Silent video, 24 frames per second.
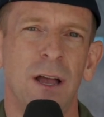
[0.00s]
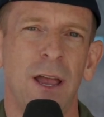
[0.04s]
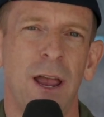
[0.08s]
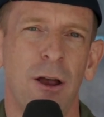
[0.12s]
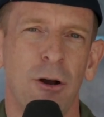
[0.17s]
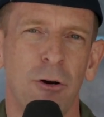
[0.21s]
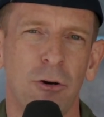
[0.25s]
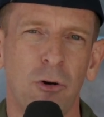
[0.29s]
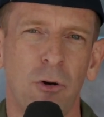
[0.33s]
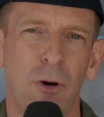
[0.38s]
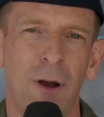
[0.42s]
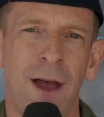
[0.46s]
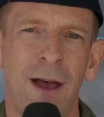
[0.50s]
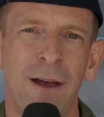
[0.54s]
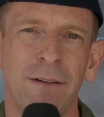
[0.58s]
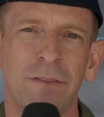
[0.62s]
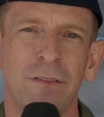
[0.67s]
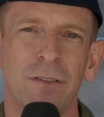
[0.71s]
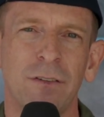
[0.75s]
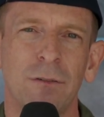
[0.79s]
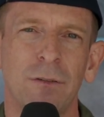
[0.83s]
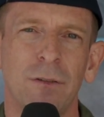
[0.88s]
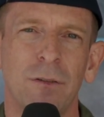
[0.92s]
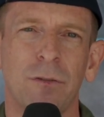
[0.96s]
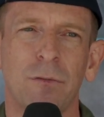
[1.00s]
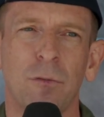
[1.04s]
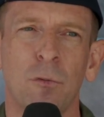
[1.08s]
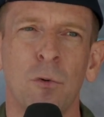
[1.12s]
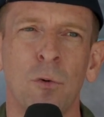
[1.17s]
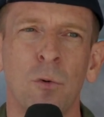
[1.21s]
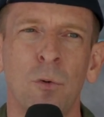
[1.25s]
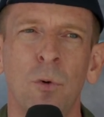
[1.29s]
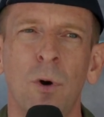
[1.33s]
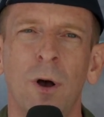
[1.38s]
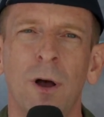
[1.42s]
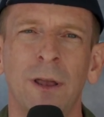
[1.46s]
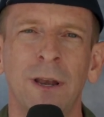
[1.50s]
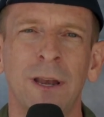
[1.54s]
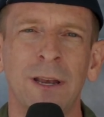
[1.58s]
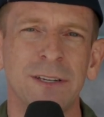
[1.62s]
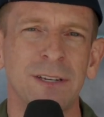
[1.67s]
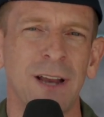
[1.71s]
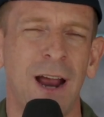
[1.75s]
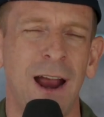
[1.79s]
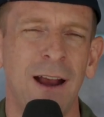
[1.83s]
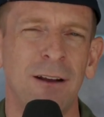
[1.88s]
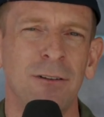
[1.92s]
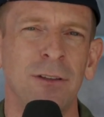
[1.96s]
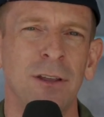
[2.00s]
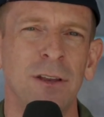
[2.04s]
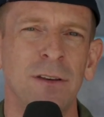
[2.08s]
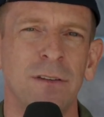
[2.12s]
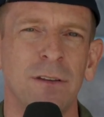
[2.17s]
aircraft through an entirely